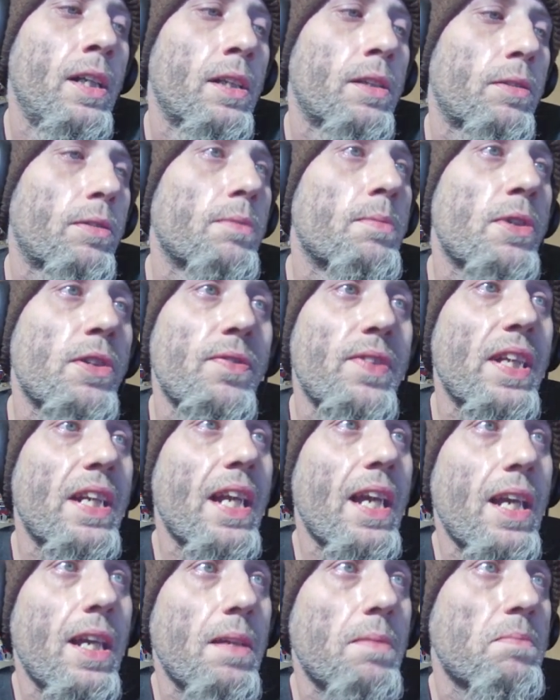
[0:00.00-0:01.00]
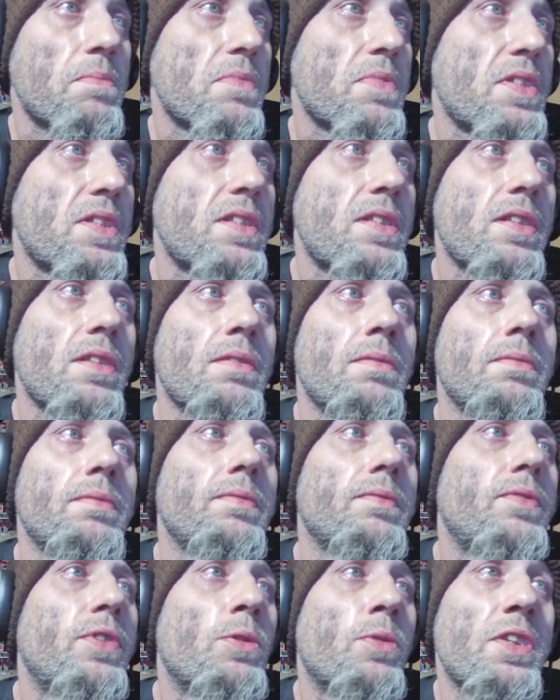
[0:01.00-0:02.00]
removed the names.
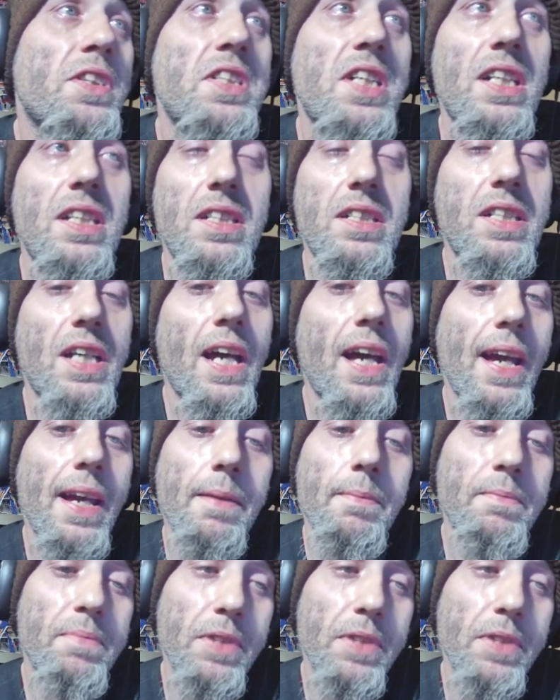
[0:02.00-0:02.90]
If you want to take the time,